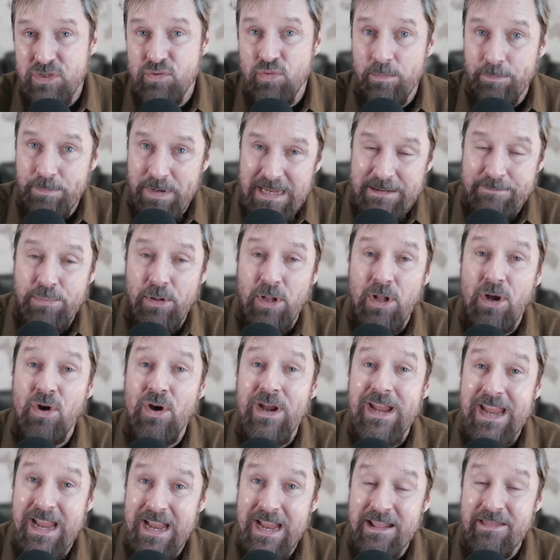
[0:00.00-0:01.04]
when people are
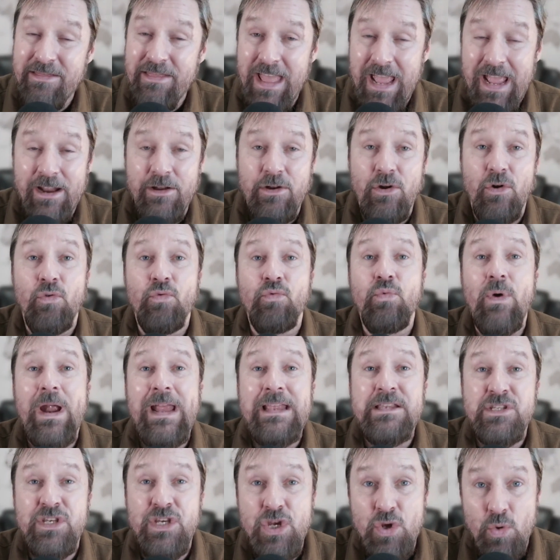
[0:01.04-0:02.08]
in that
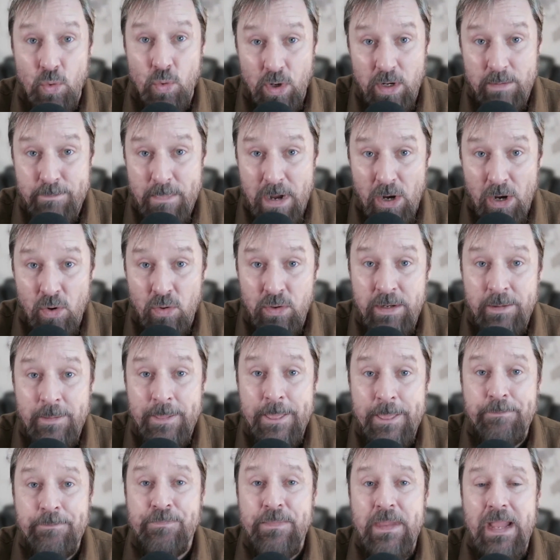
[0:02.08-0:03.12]
rescuer mode
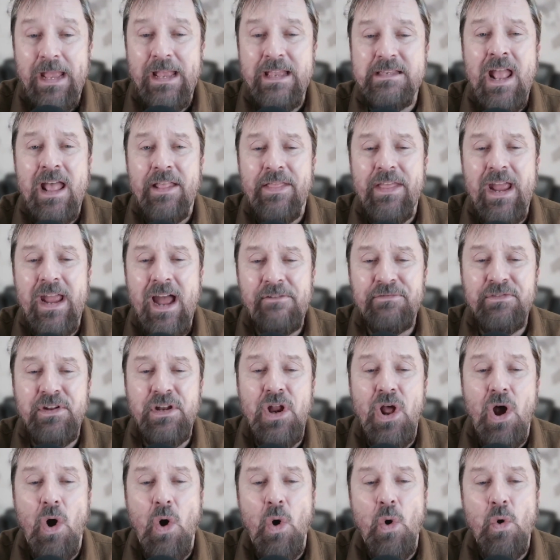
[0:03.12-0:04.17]
is they often
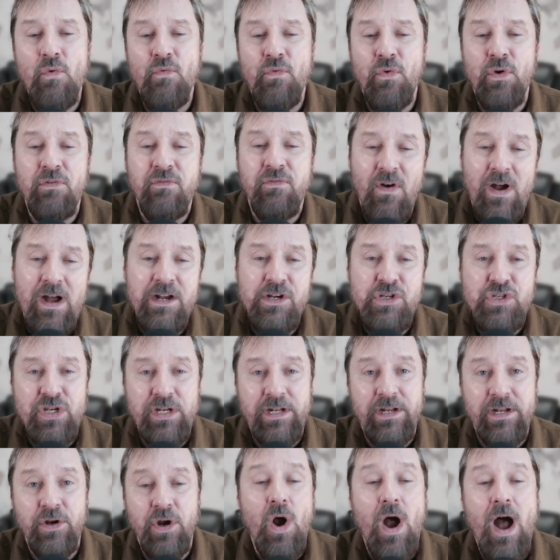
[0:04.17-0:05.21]

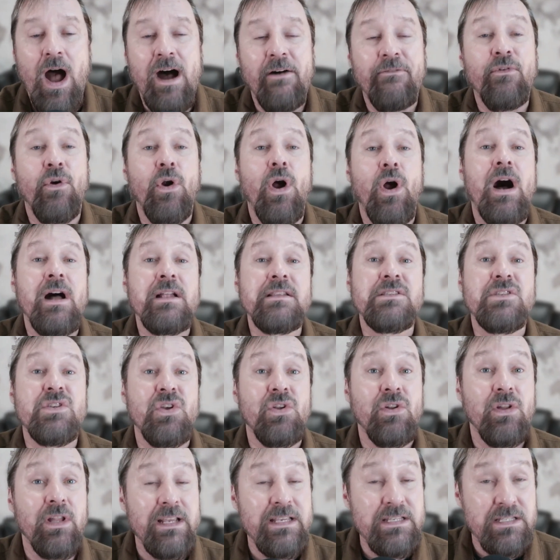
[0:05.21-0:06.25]
overfunction or offer
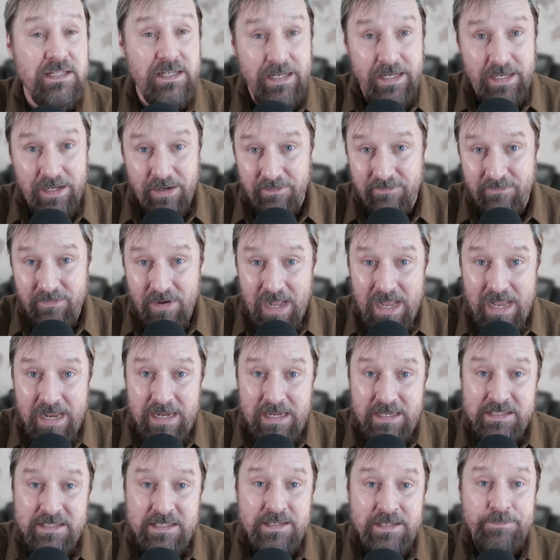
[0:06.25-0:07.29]
unsolicited
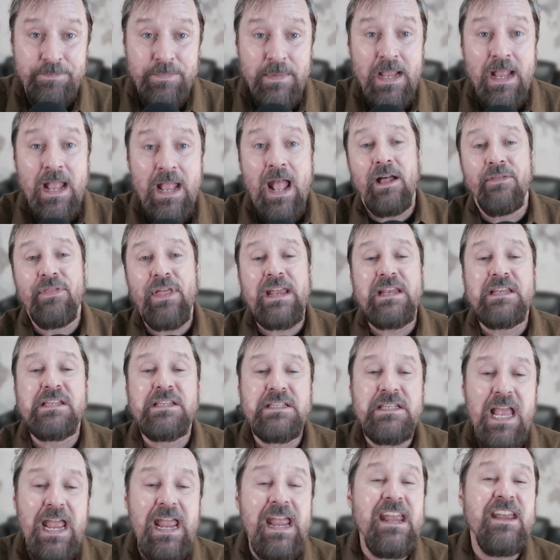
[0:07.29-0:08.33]
advice. They
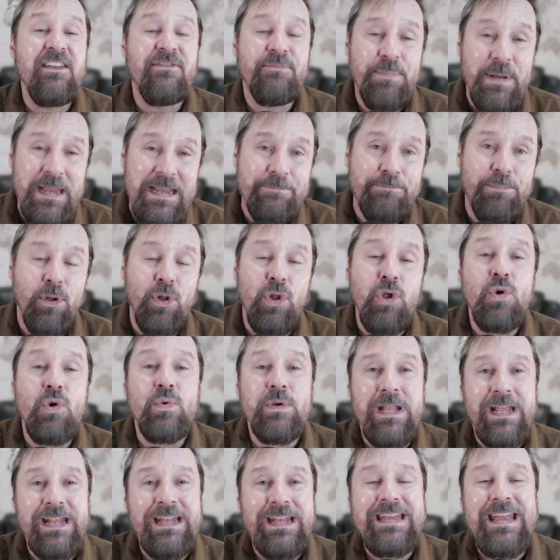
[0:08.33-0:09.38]
save people who
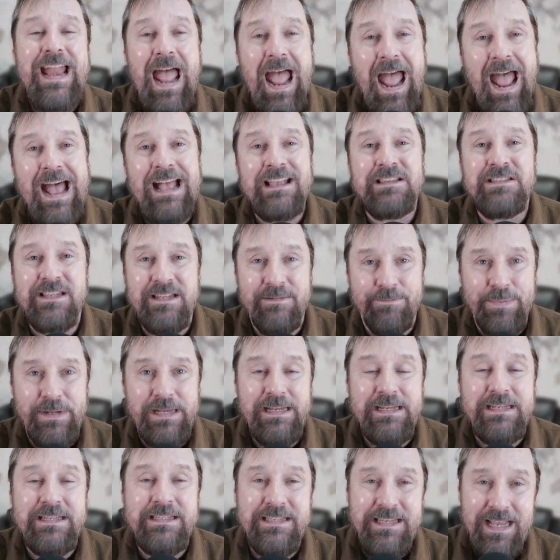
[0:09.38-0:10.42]
didn't ask to
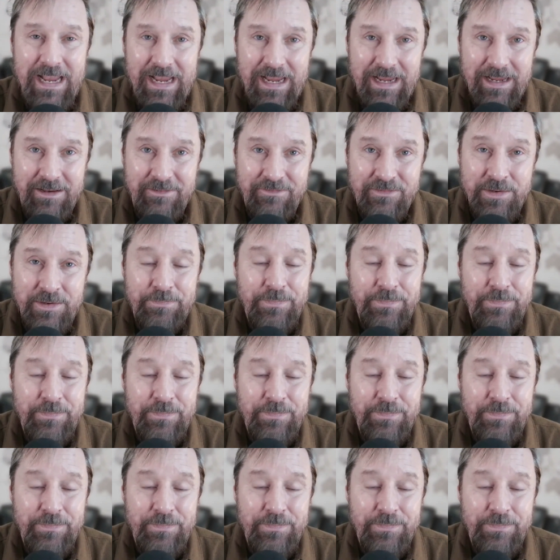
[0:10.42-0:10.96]
be saved.